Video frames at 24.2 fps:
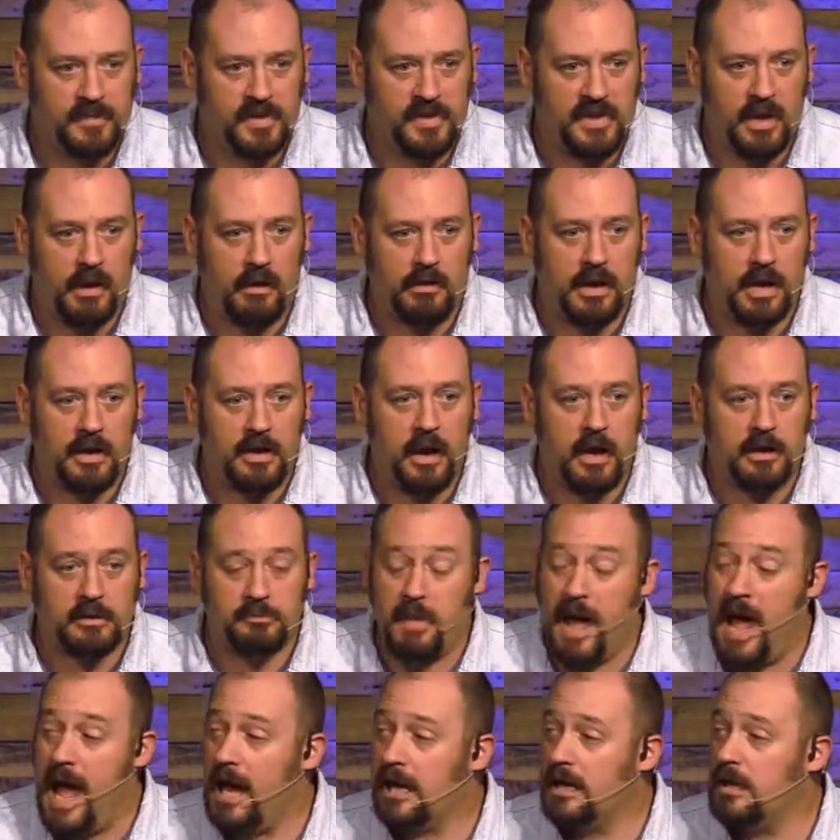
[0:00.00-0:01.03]
They all got knocked
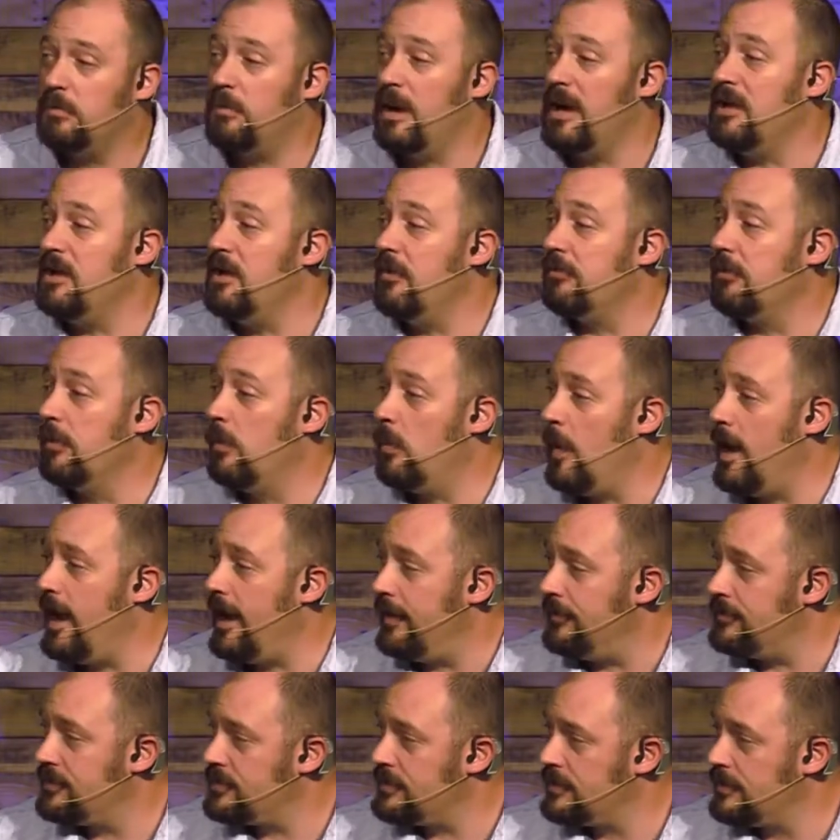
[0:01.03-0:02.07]
back by different
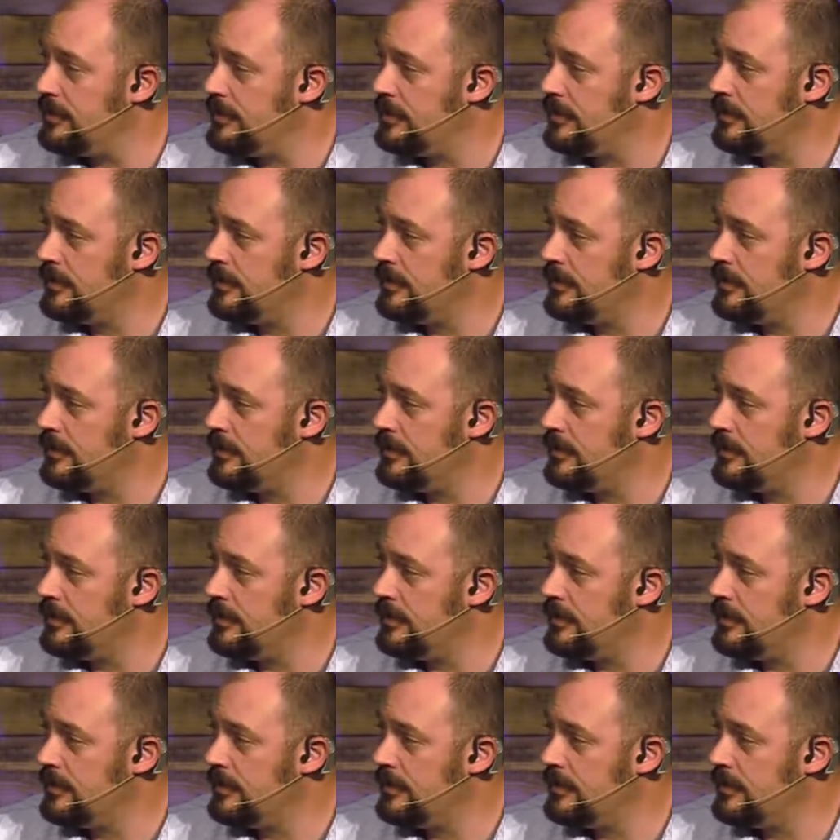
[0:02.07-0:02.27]
waves.